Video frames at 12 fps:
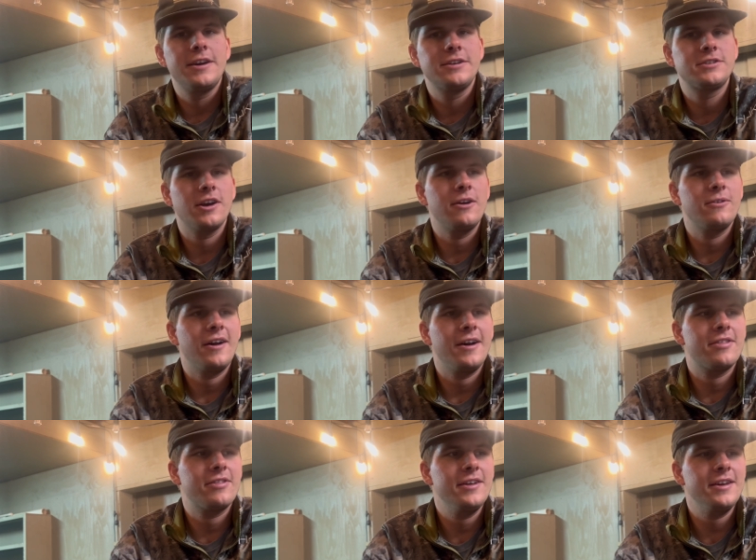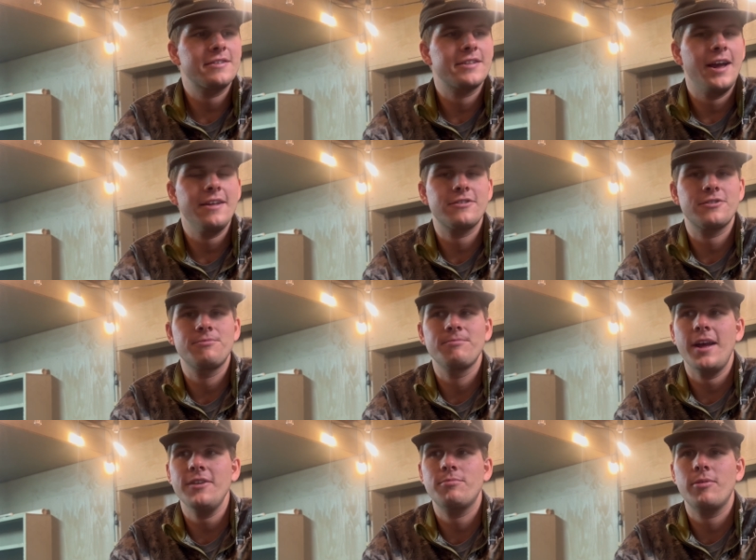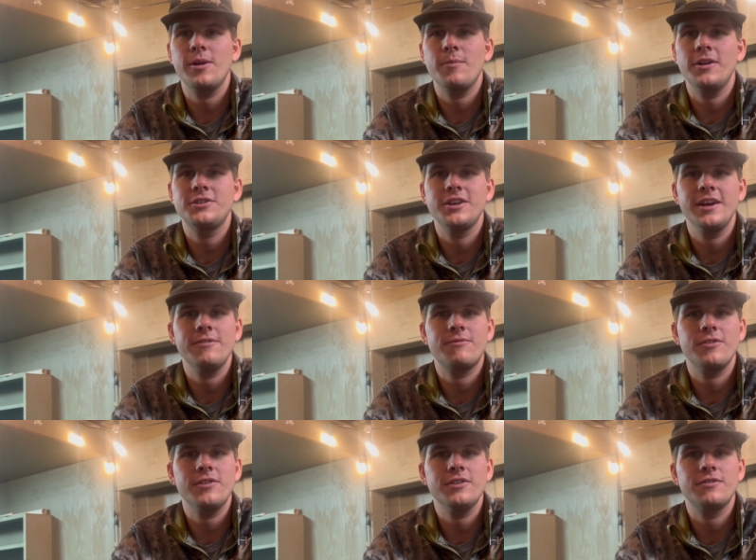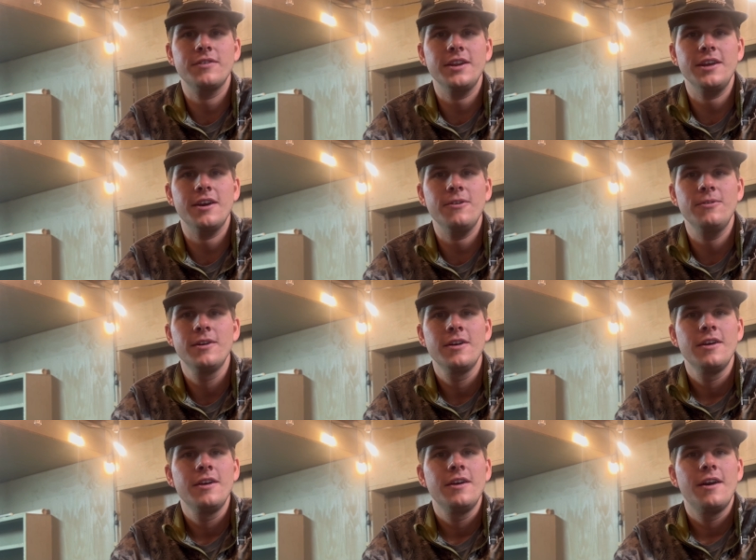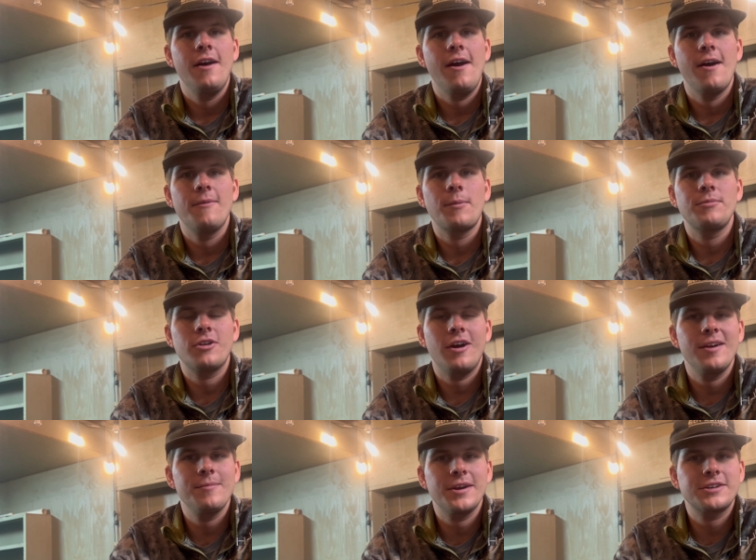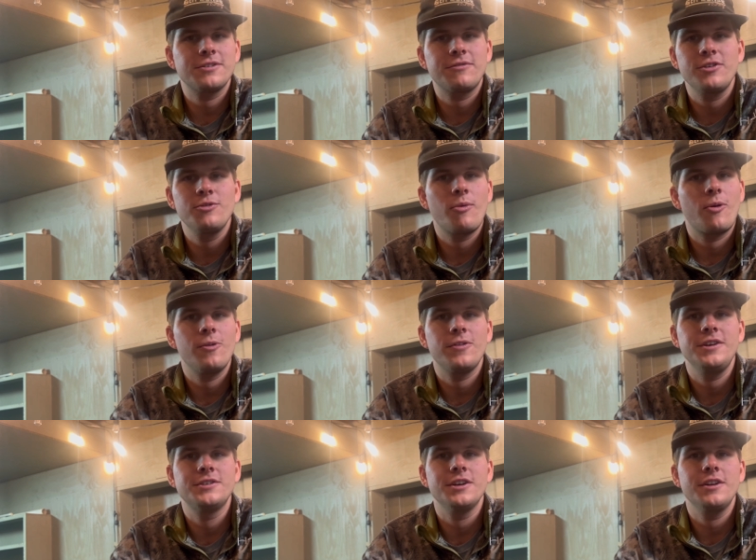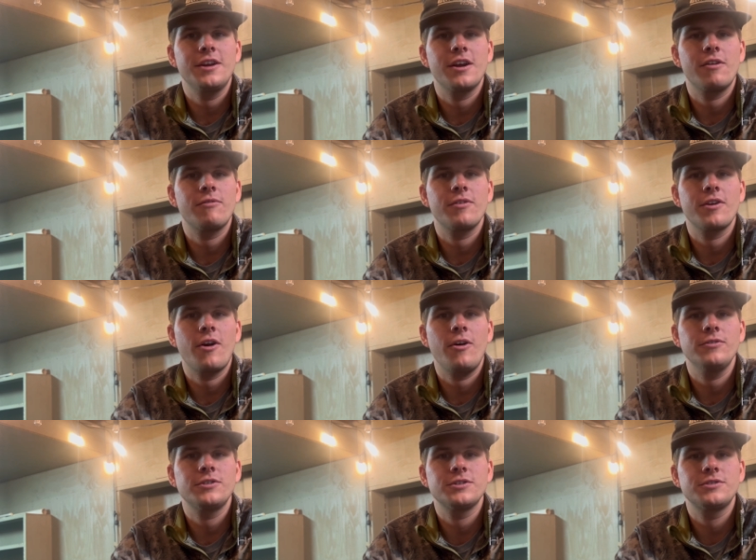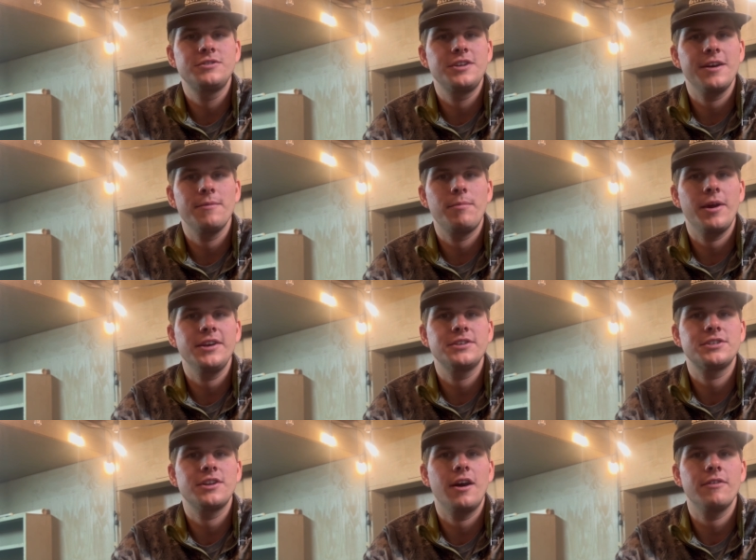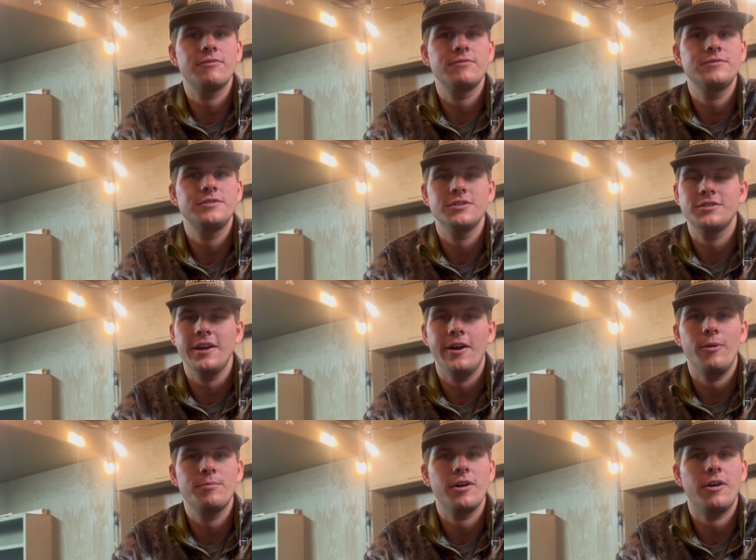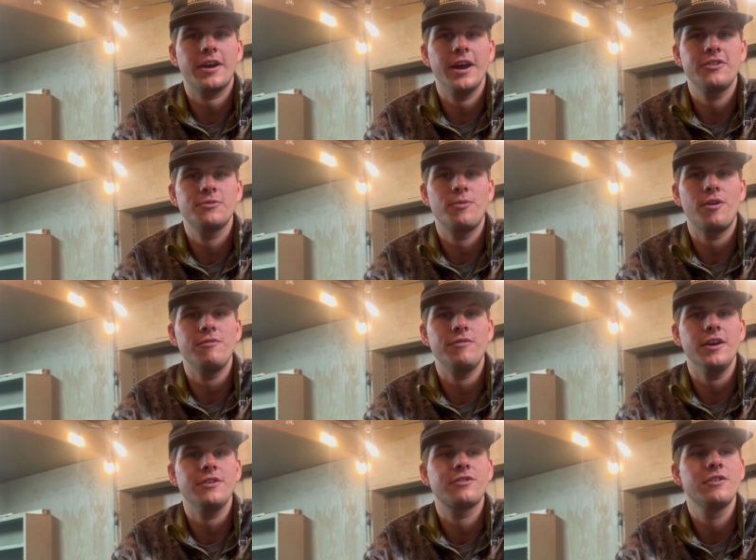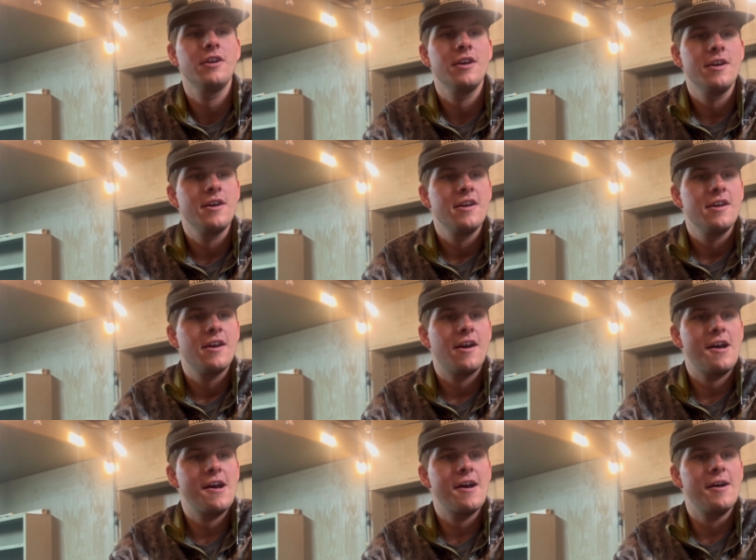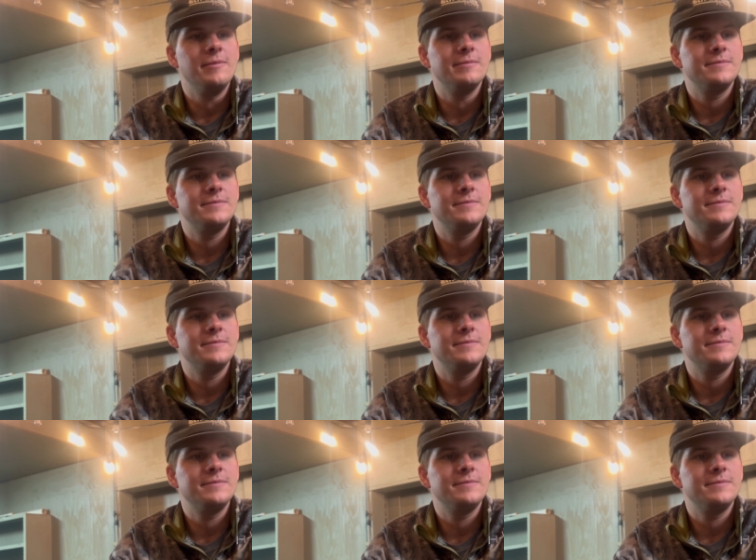so I think that's pretty much it for this video. I'm trying to mix a few more of these in here for y'all, just tip-based stuff, just to help y'all catch more fish. I